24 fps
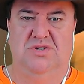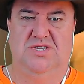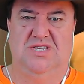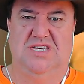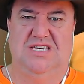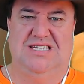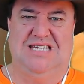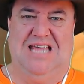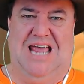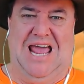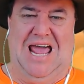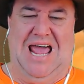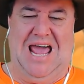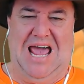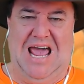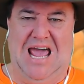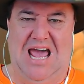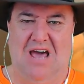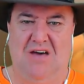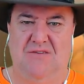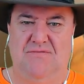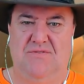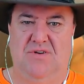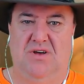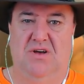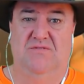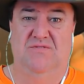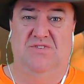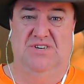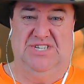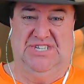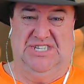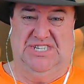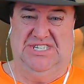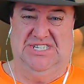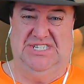this half of a
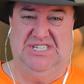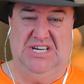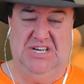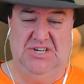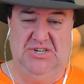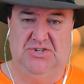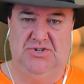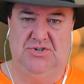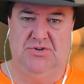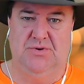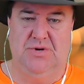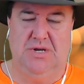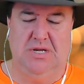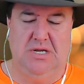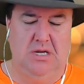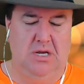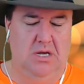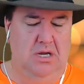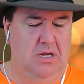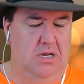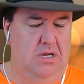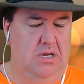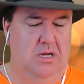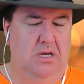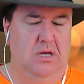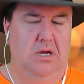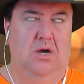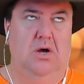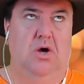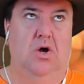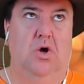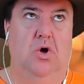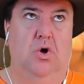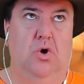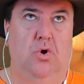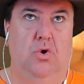century
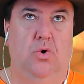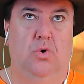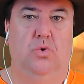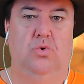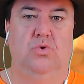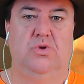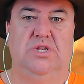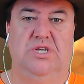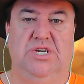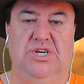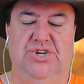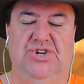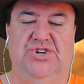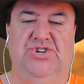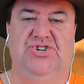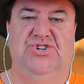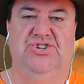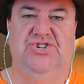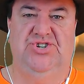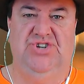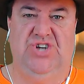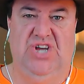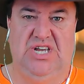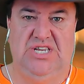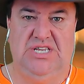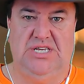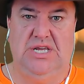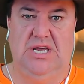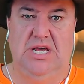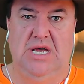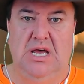holy shit.